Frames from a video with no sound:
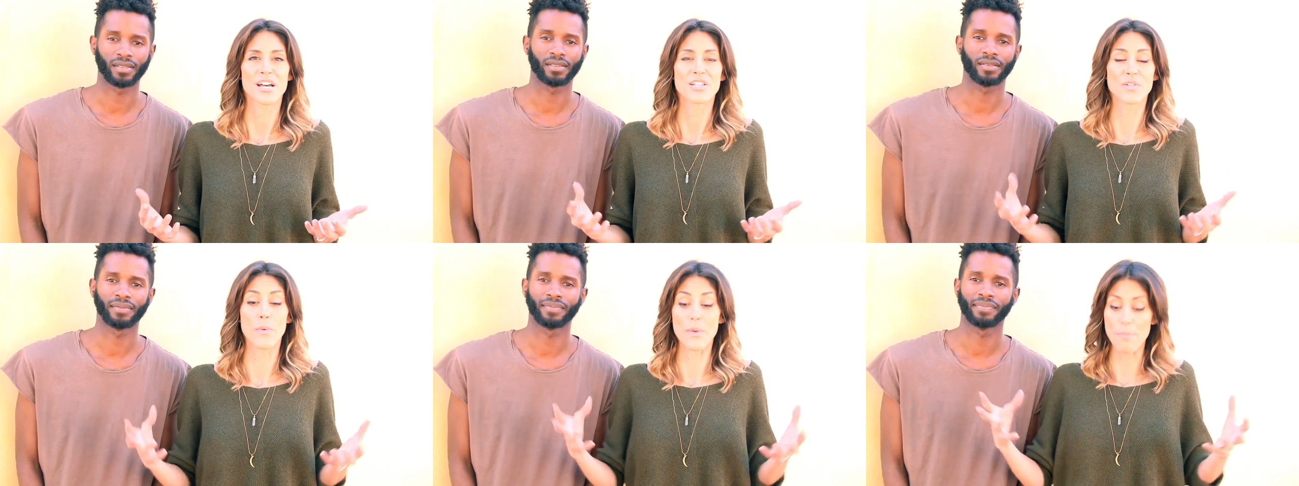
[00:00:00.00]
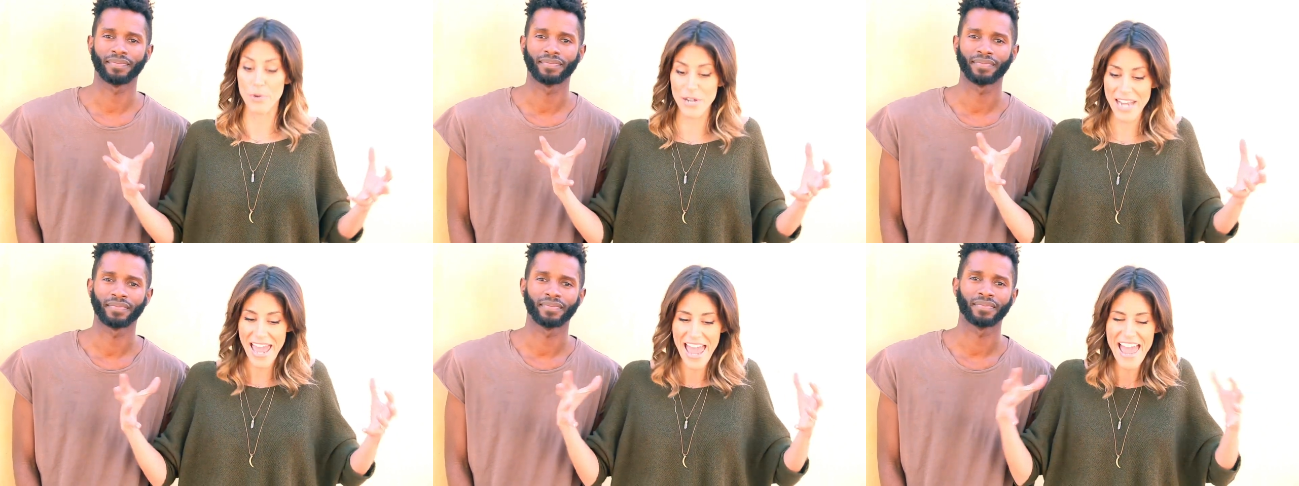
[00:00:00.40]
Speaker 1: So we
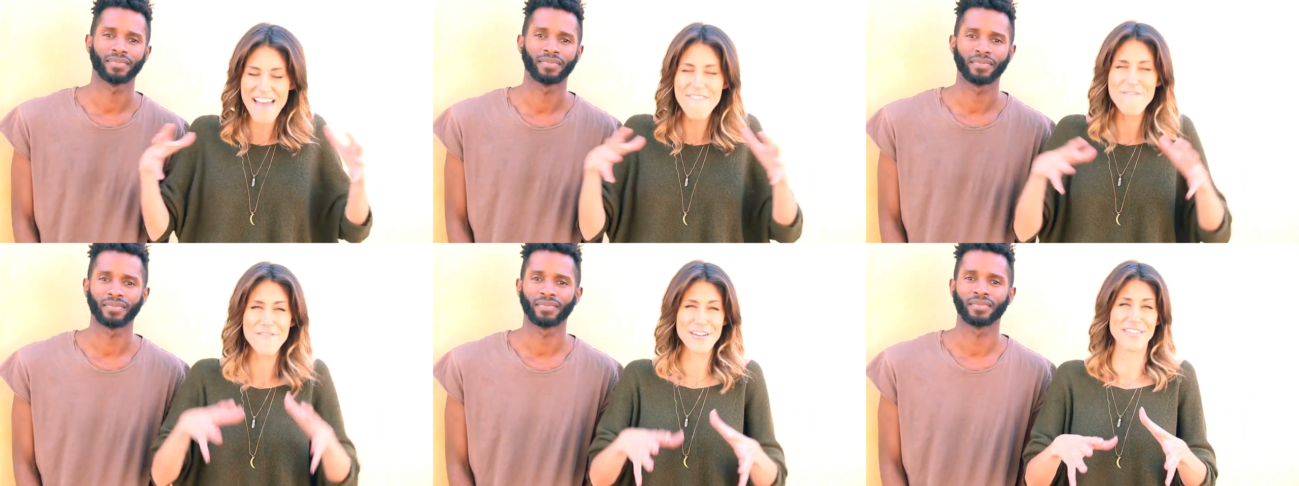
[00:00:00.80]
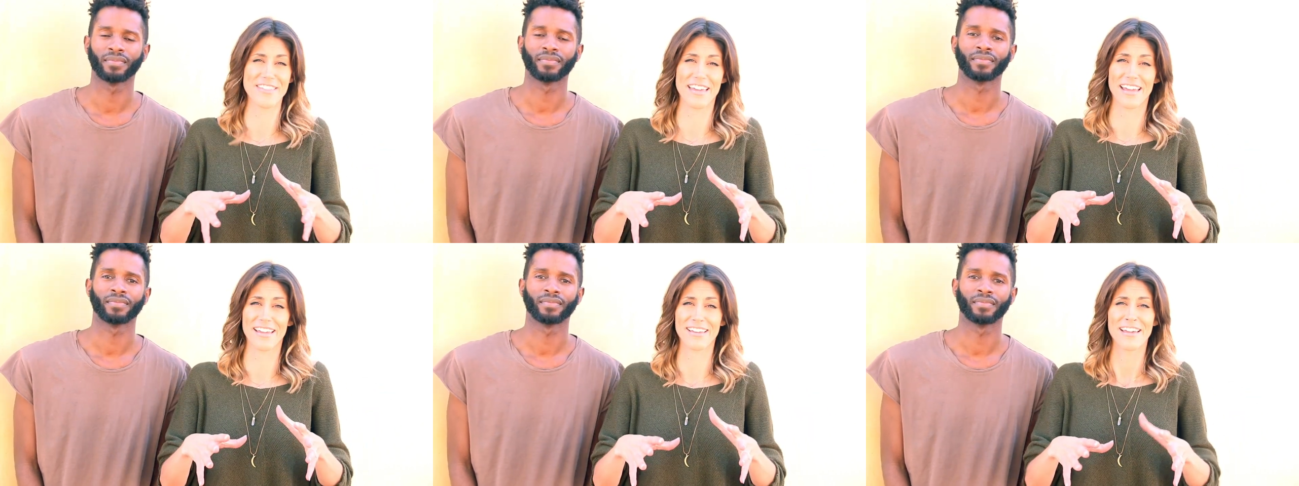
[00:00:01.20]
put
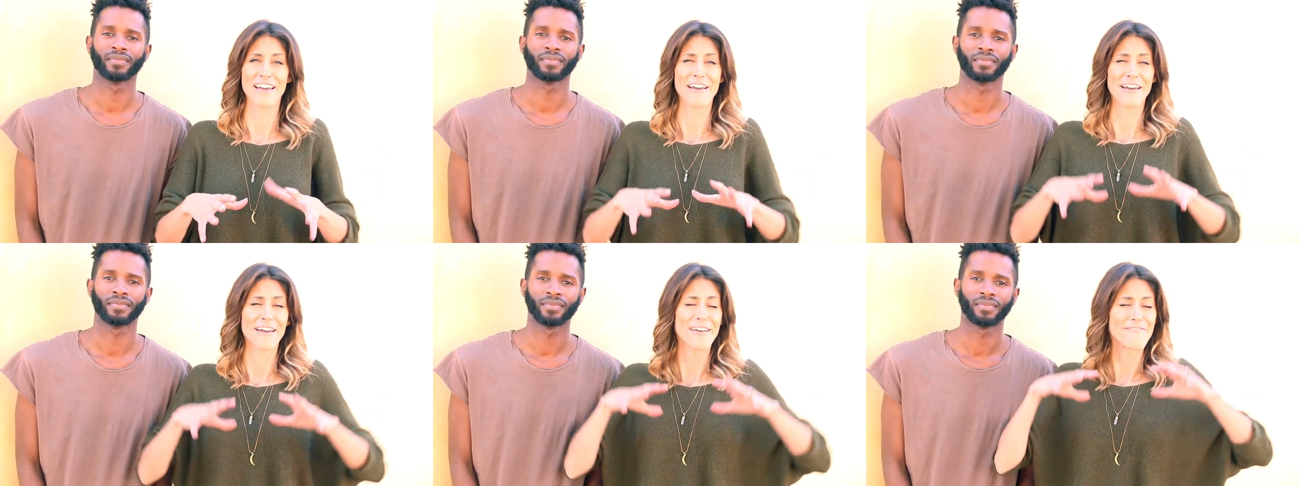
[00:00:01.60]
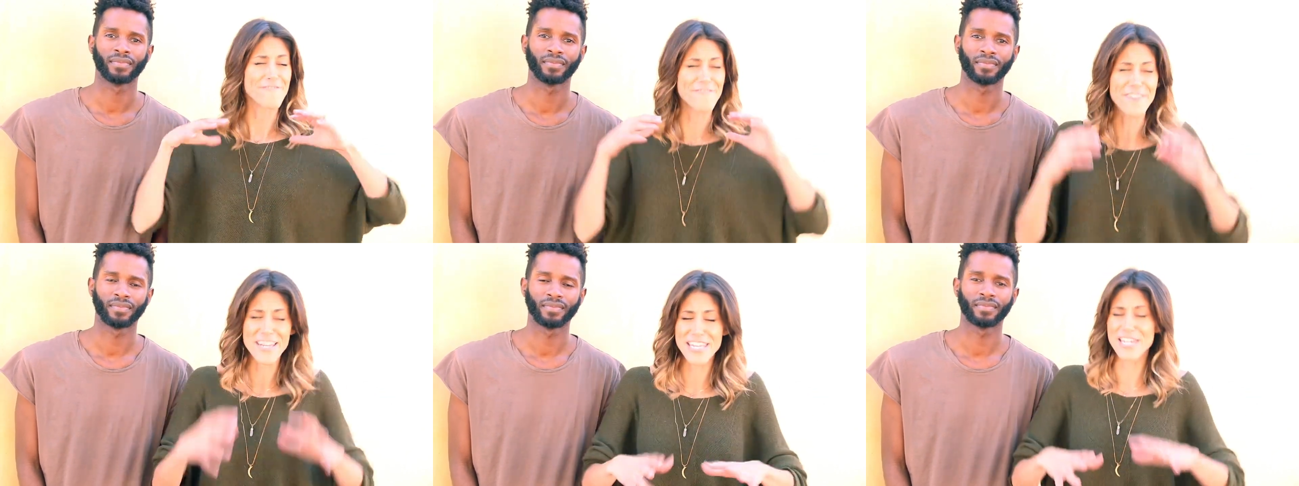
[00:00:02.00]
everything,
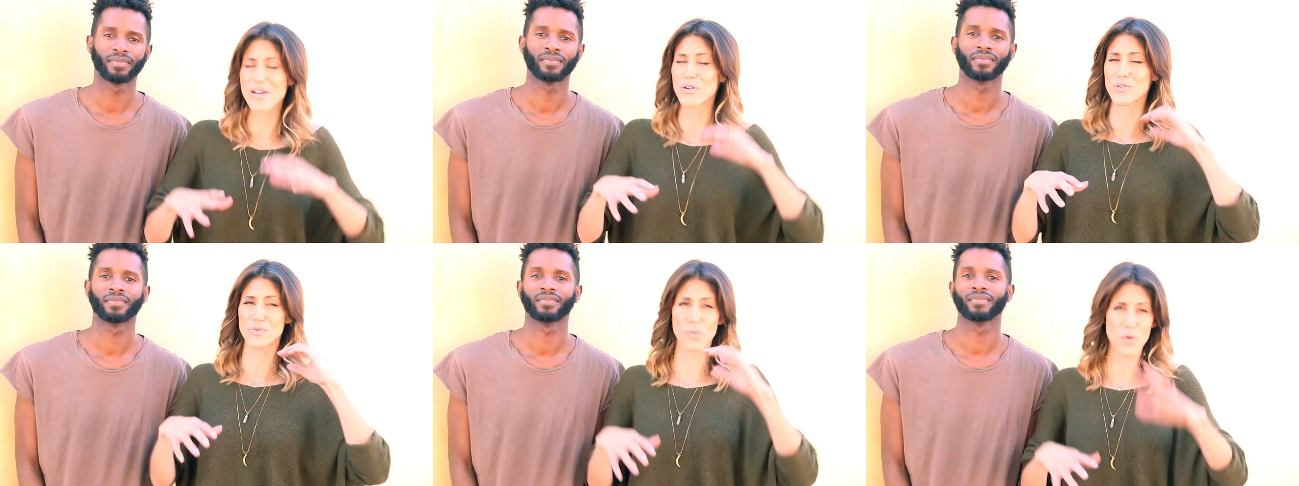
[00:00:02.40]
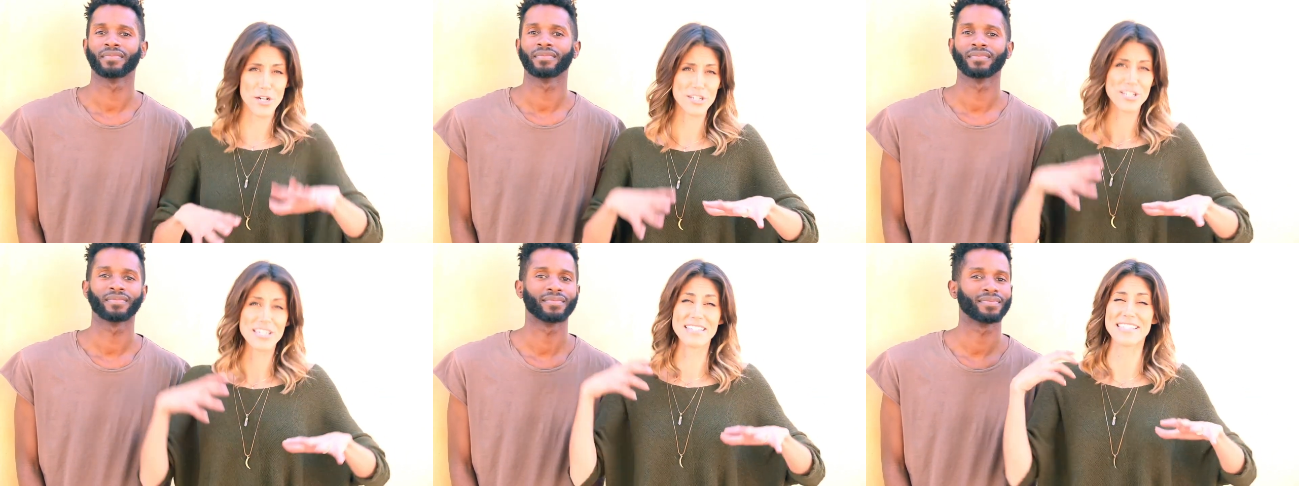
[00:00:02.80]
videos,
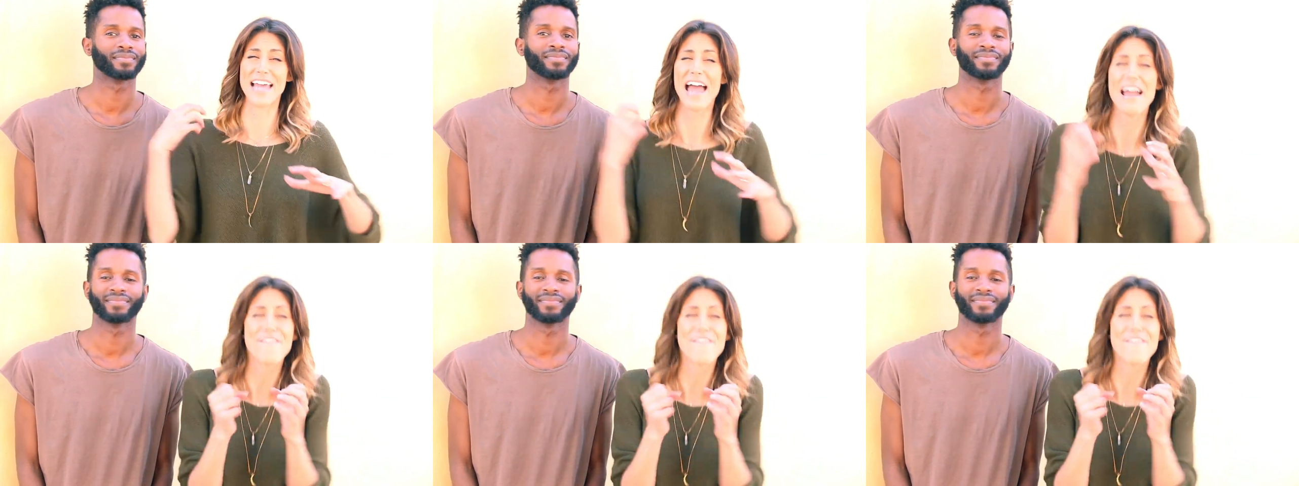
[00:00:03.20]
worksheets,